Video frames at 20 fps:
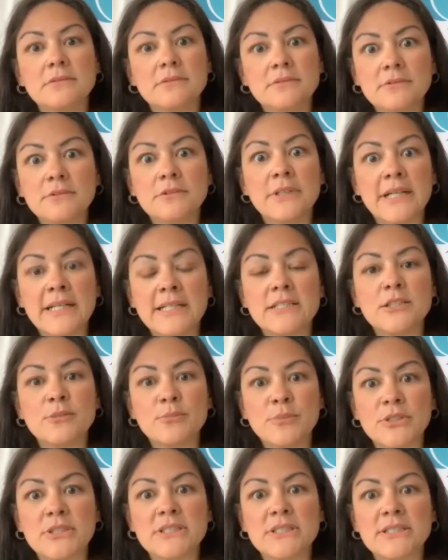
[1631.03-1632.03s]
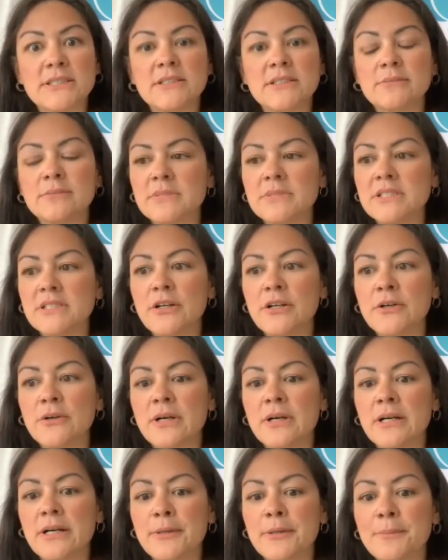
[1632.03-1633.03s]
great support system.
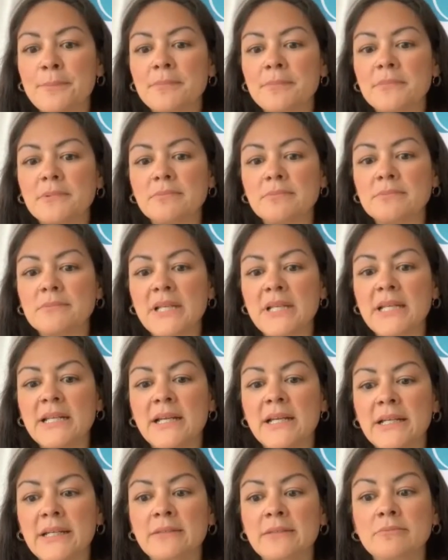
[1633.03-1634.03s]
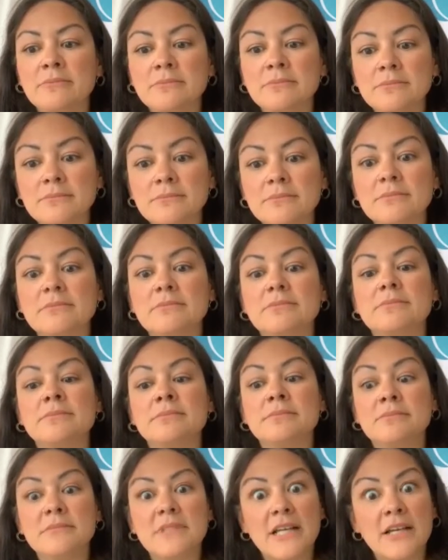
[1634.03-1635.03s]
So, and I
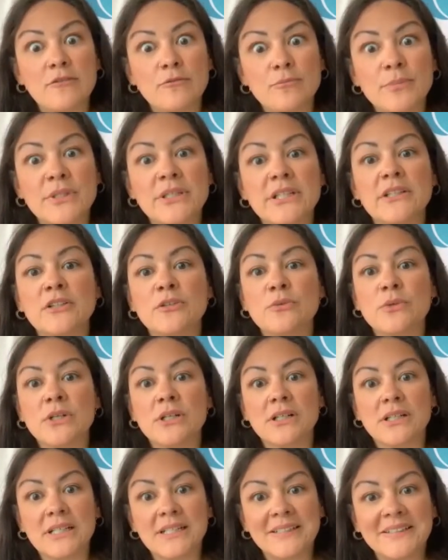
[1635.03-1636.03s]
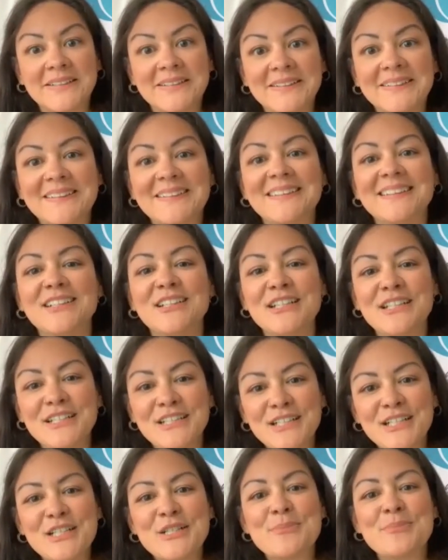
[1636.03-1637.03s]
have put in the work,
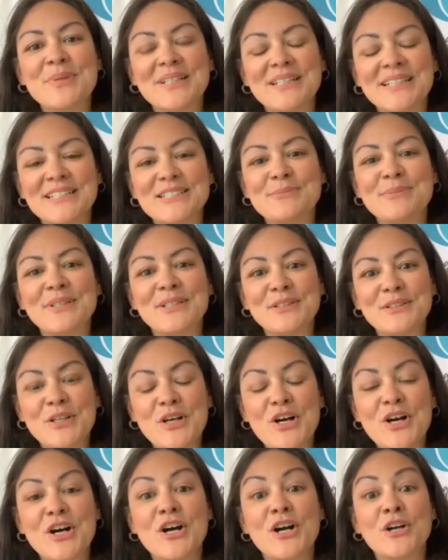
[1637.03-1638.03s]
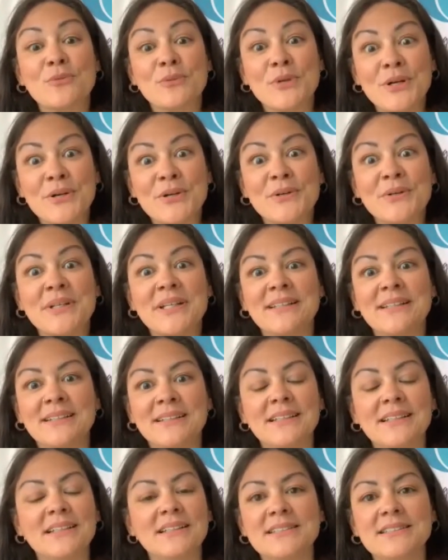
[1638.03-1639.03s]
but it's been a long road,
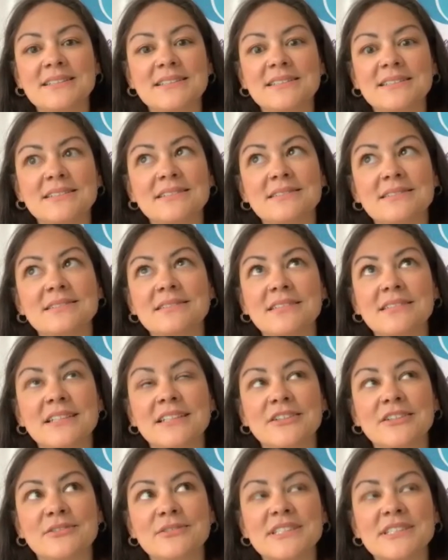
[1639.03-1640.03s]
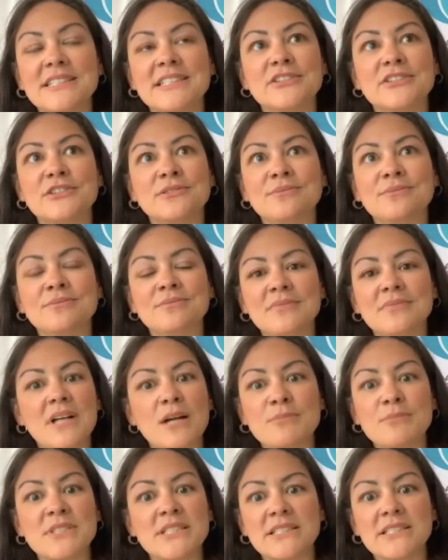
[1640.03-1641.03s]
and it's, I'm
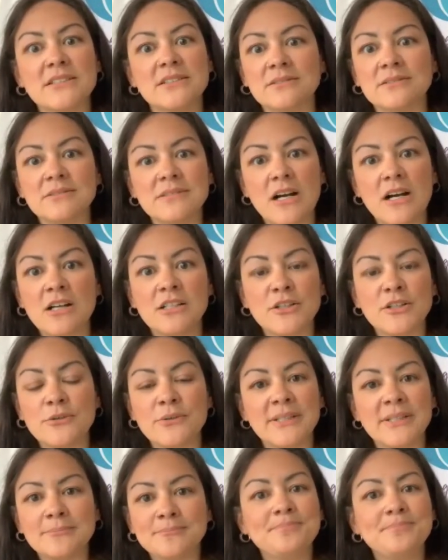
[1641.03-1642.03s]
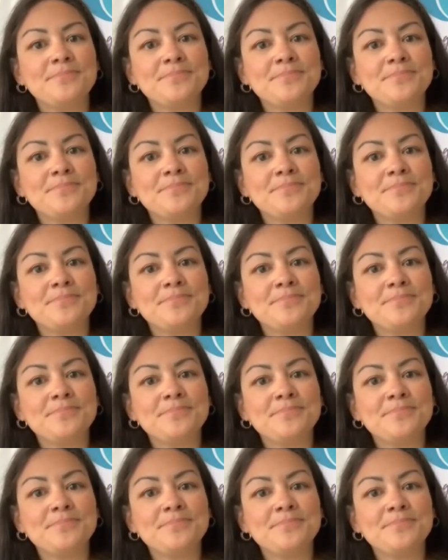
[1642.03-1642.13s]
still ongoing.